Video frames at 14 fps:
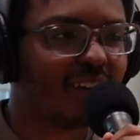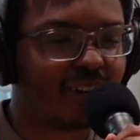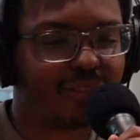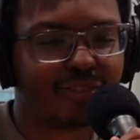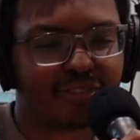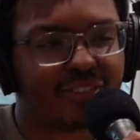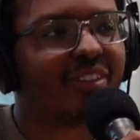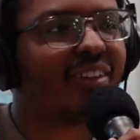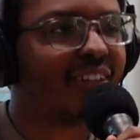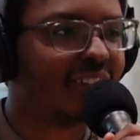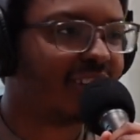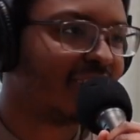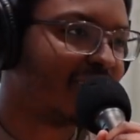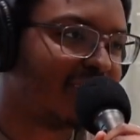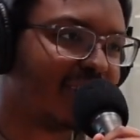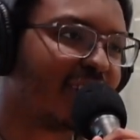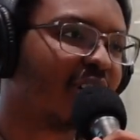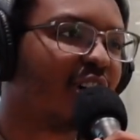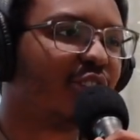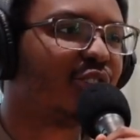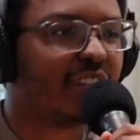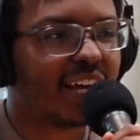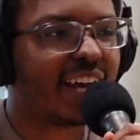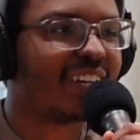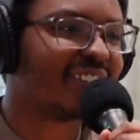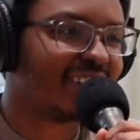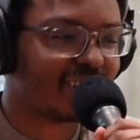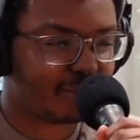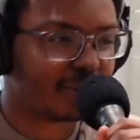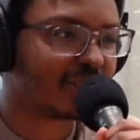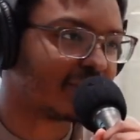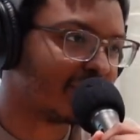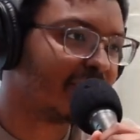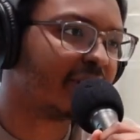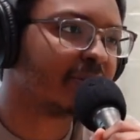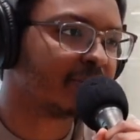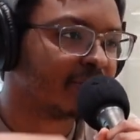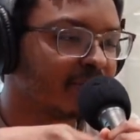of the country that has the embassy. Yeah.